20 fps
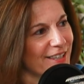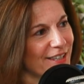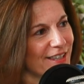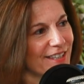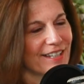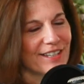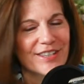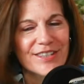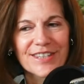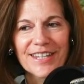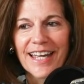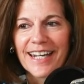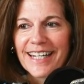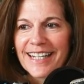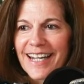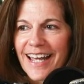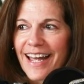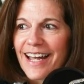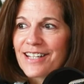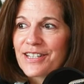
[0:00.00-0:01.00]
in the
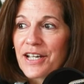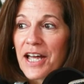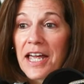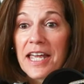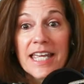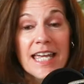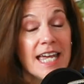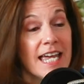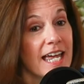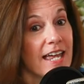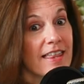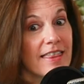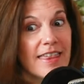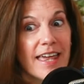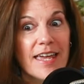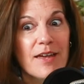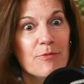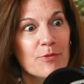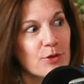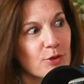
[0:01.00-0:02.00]
Senate ask.
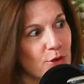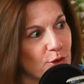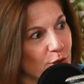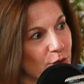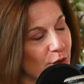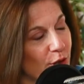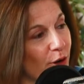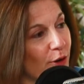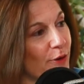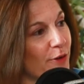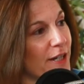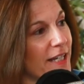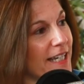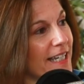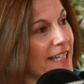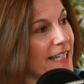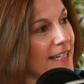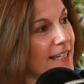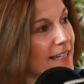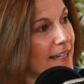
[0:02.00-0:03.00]
They were so
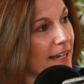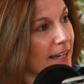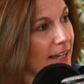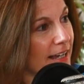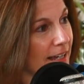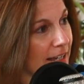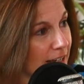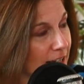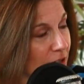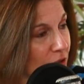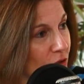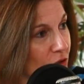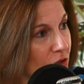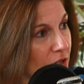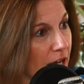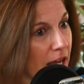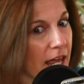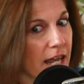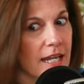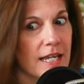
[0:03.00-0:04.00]
engaged
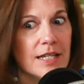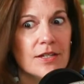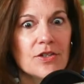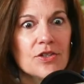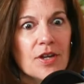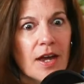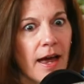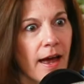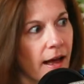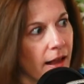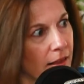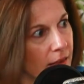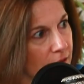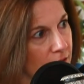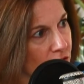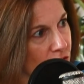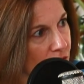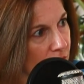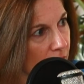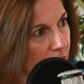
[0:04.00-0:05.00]
and
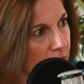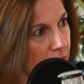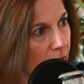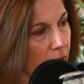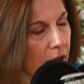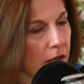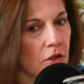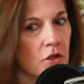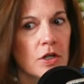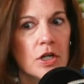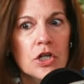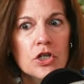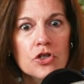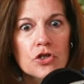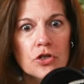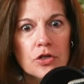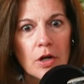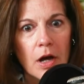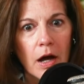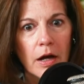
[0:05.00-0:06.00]
intelligent and
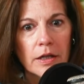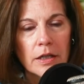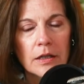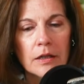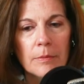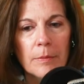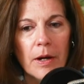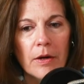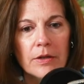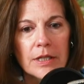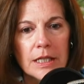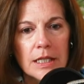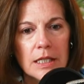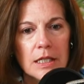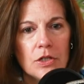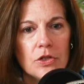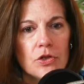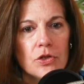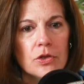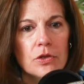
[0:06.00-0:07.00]
talking about
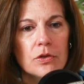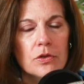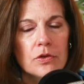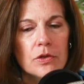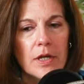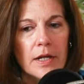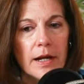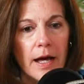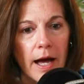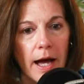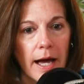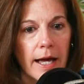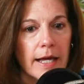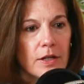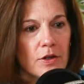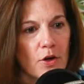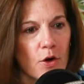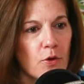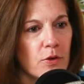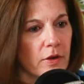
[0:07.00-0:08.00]
issues that I
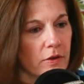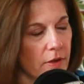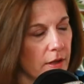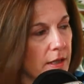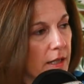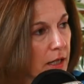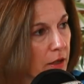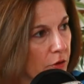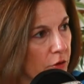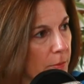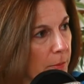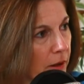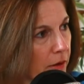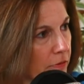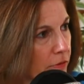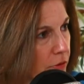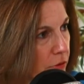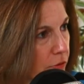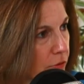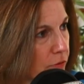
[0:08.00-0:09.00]
know that they cared about
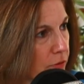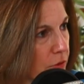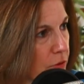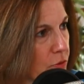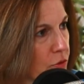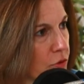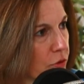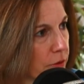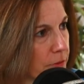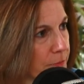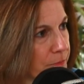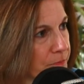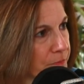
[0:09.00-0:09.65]
for their future.